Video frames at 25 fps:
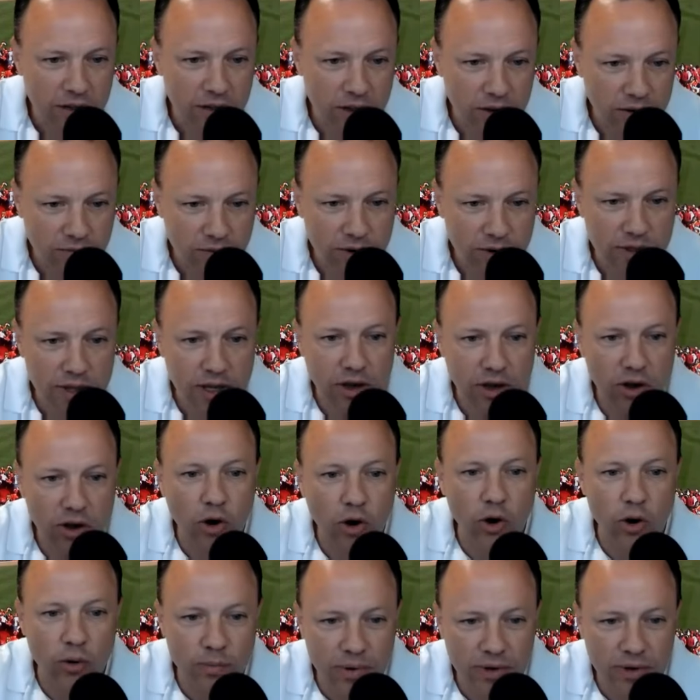look for the
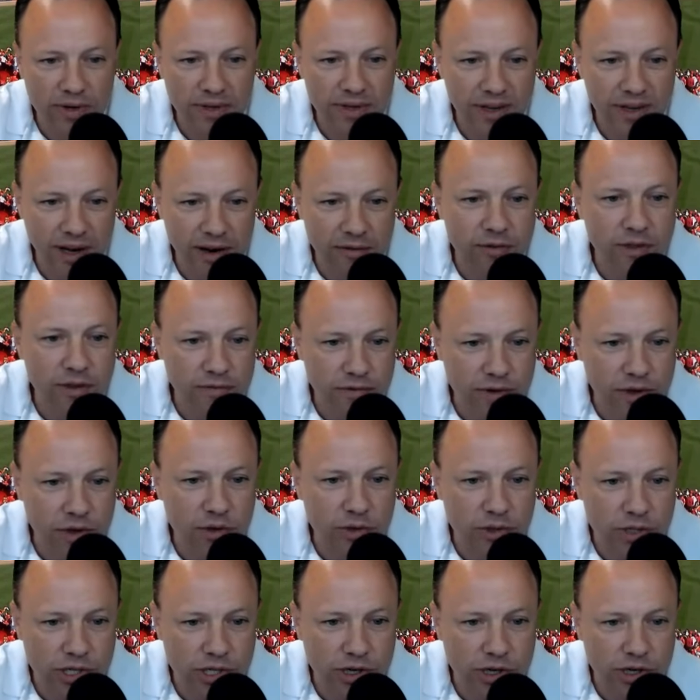hope of the
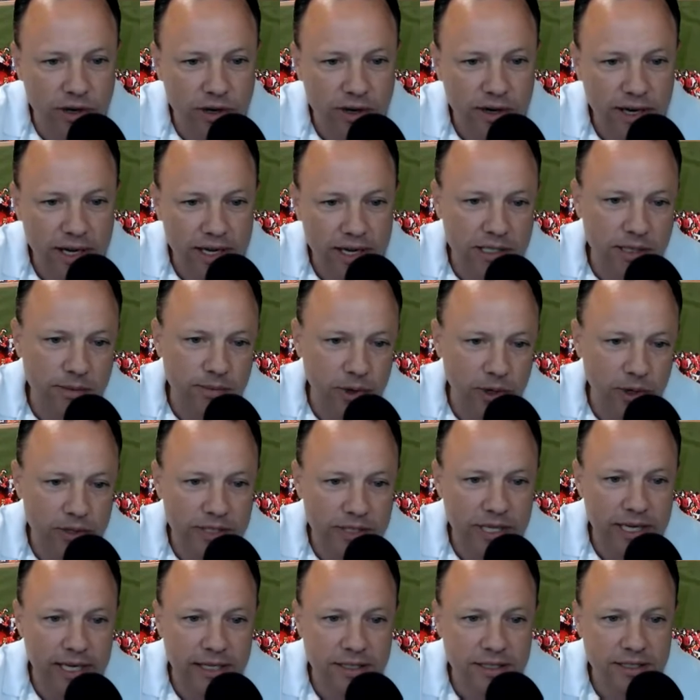future as opposed
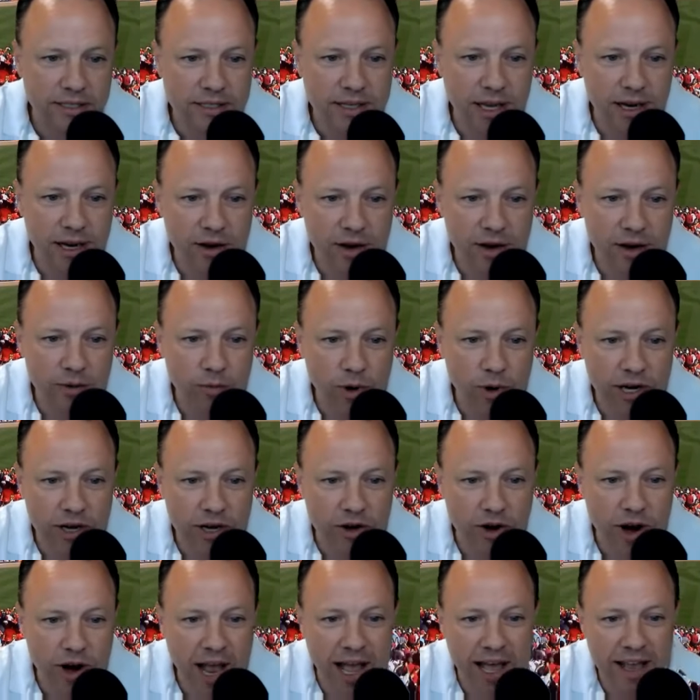to getting stuck on where
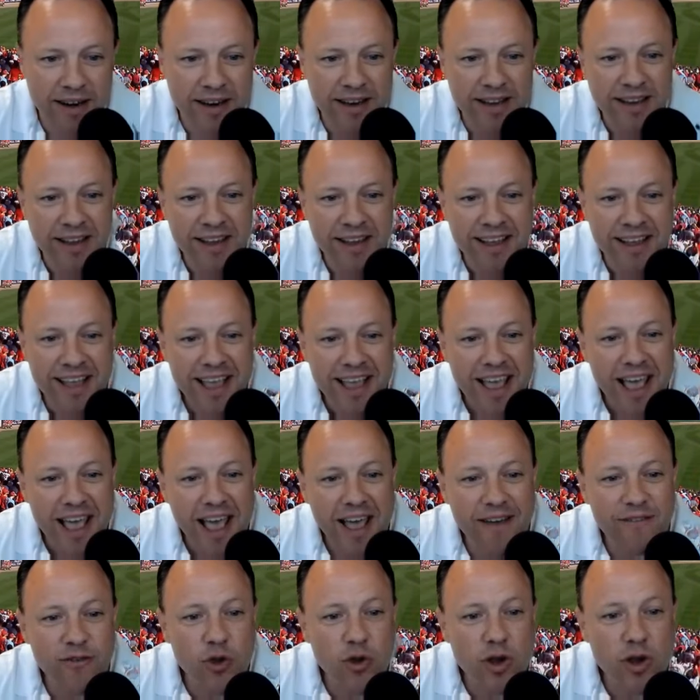you're at.
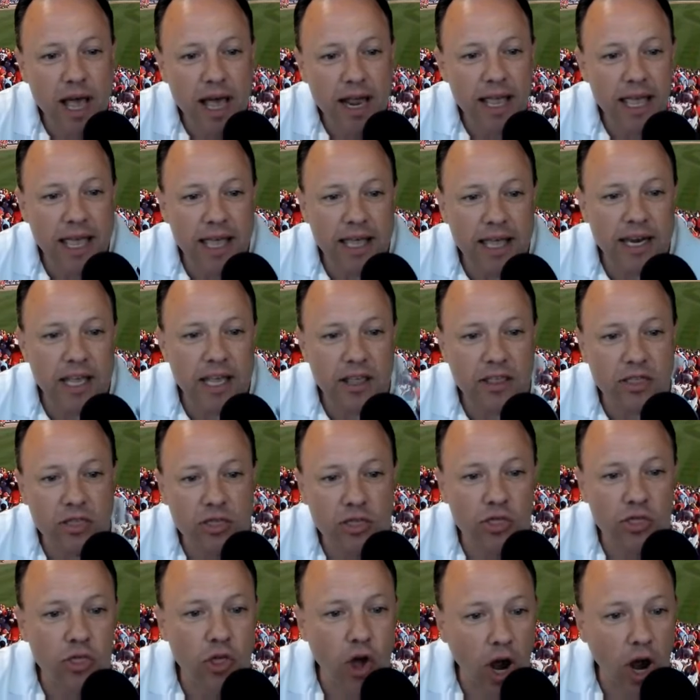Have you got any
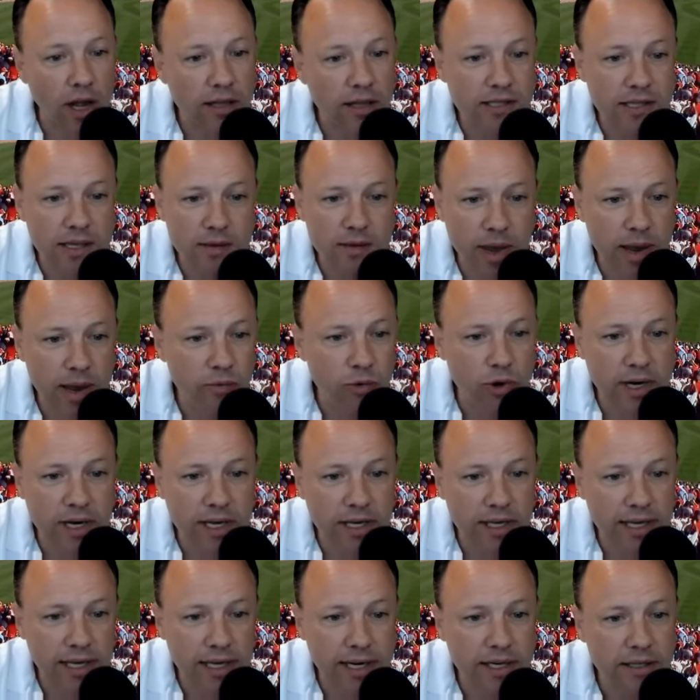thoughts that maybe we
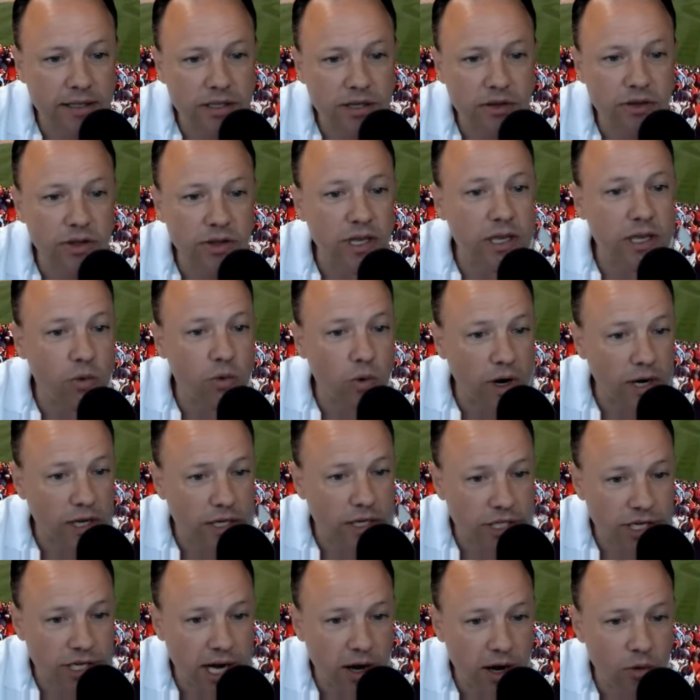didn't get into that you want to
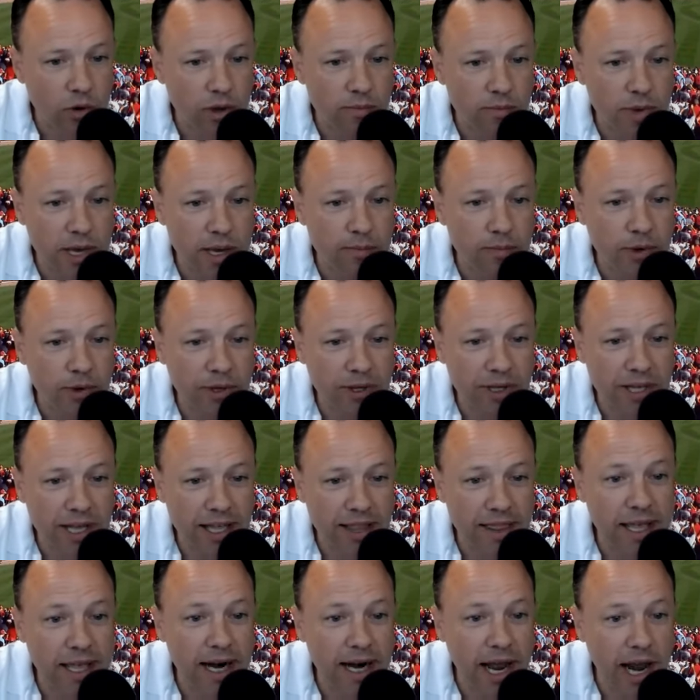share with people?
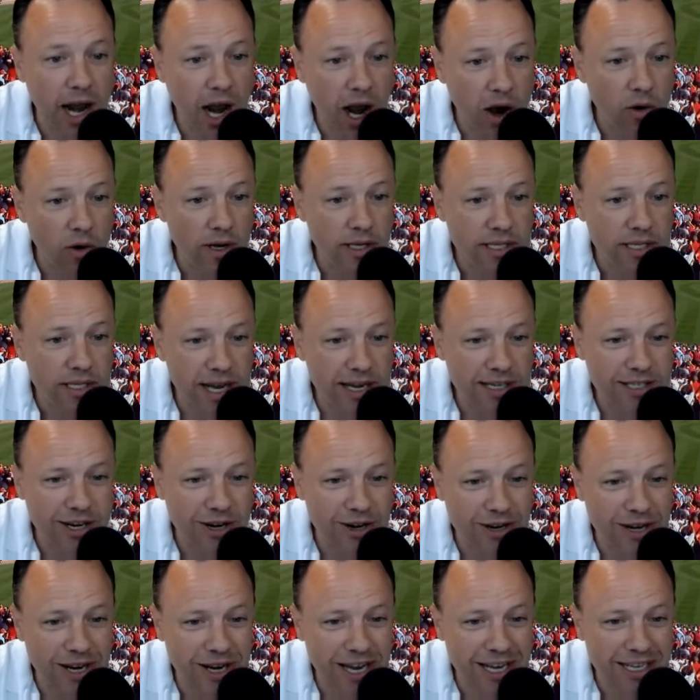And then I always ask
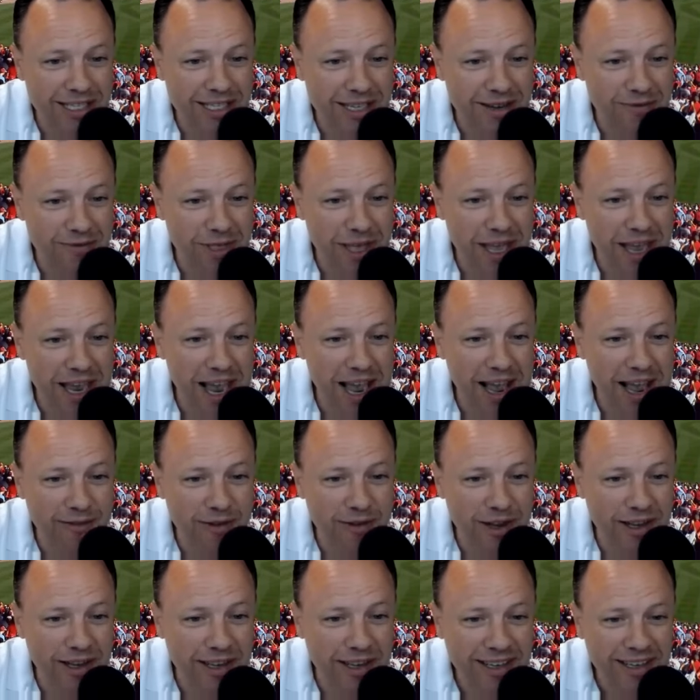our guests if they have
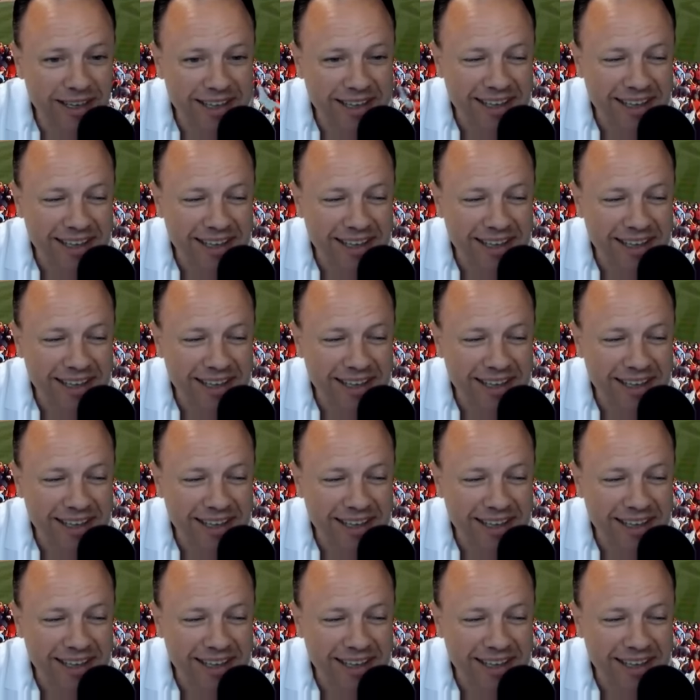a,